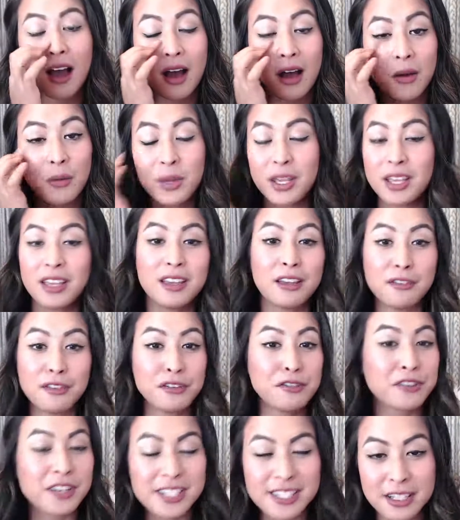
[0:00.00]
We can give you
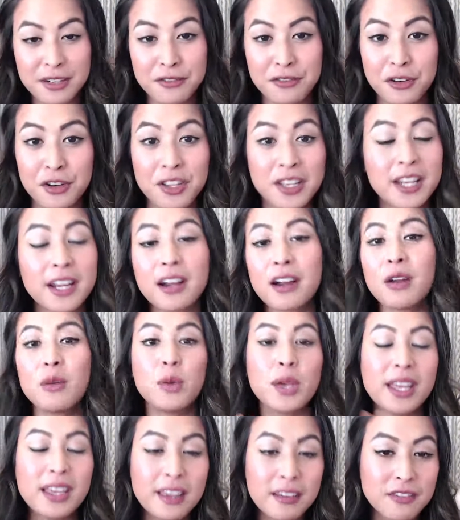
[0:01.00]
free stuff for a year. We
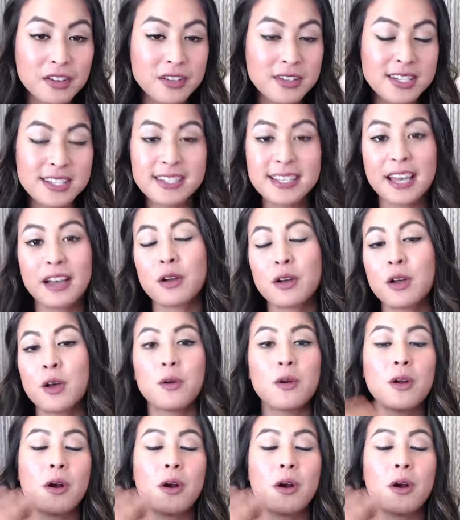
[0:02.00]
can give you a discount code,